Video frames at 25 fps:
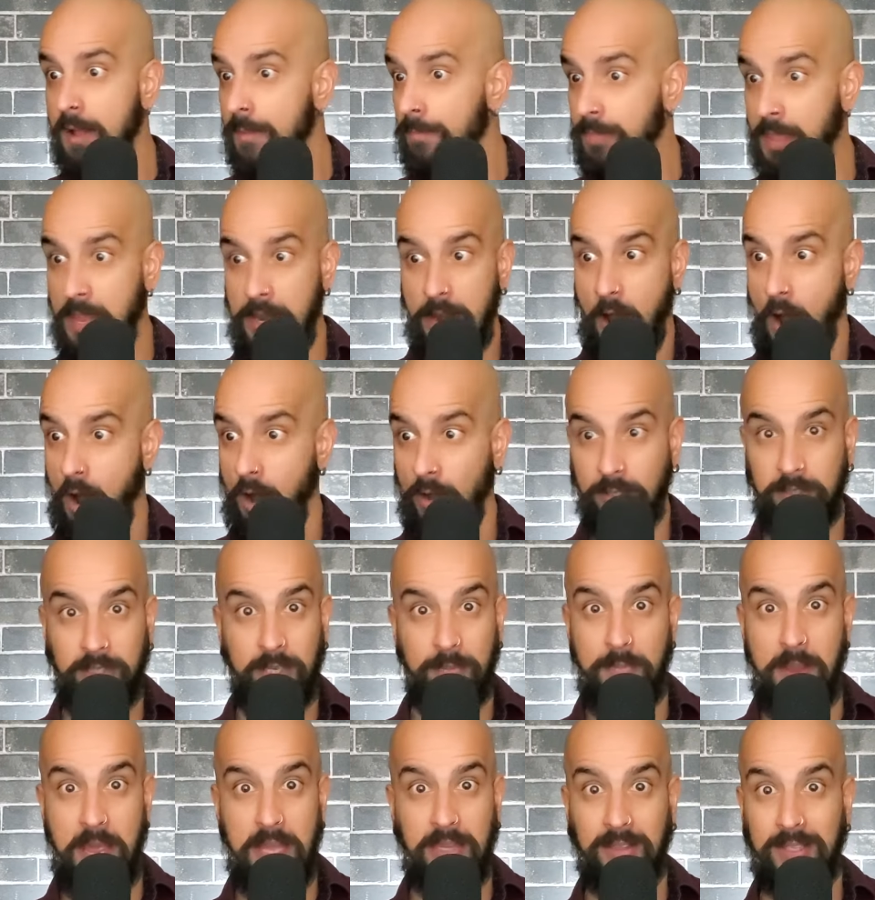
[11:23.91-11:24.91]
then
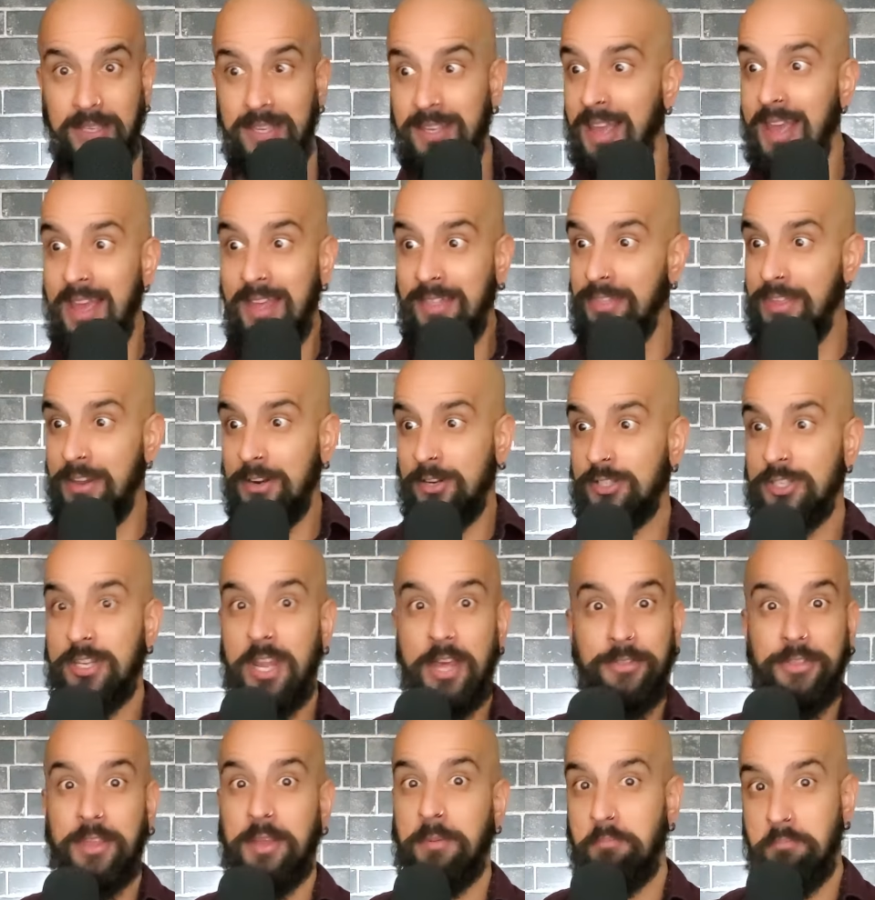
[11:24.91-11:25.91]
ultimately there's
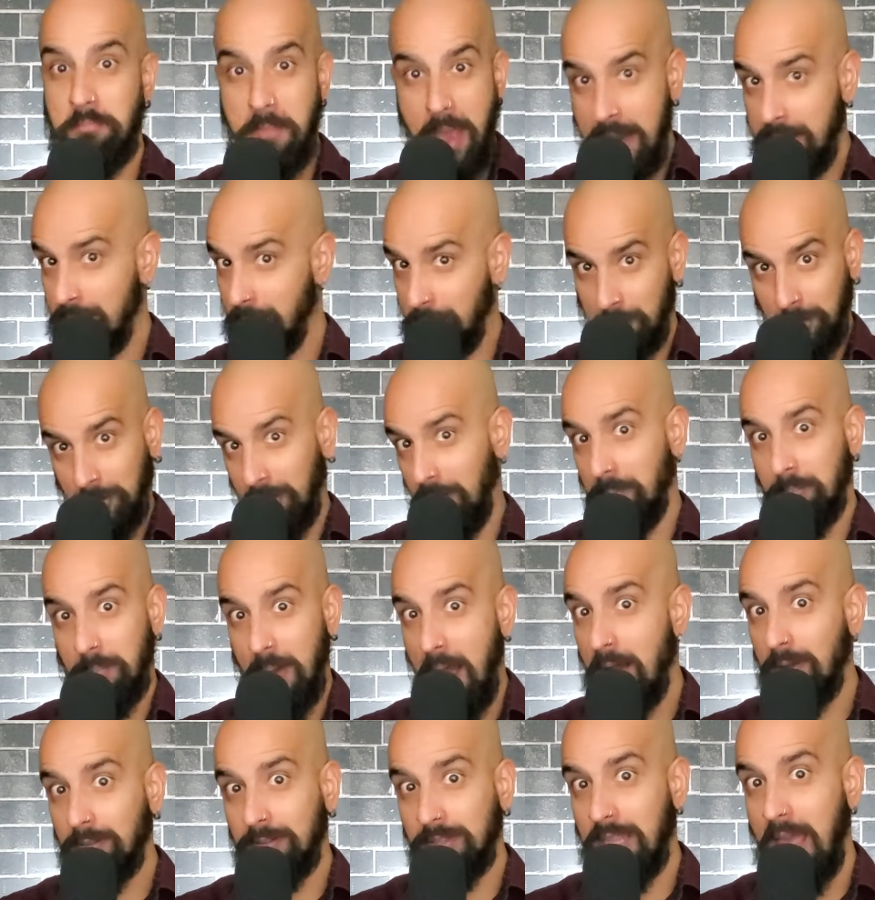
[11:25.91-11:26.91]
nothing medical
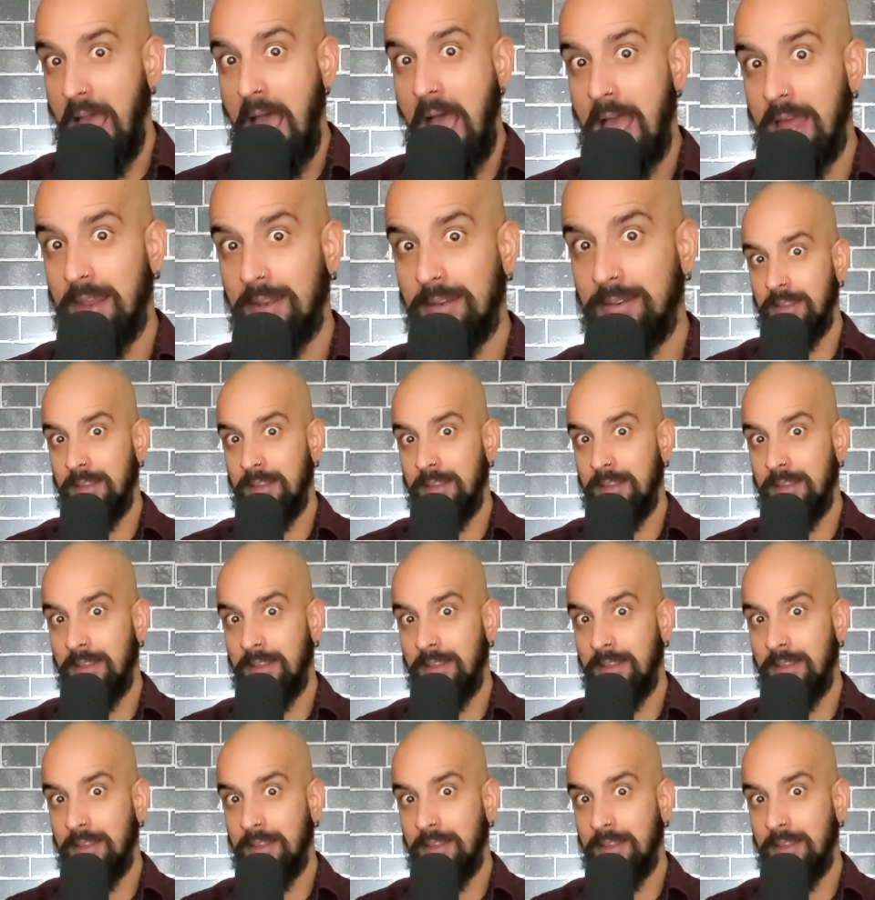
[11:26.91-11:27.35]
about that.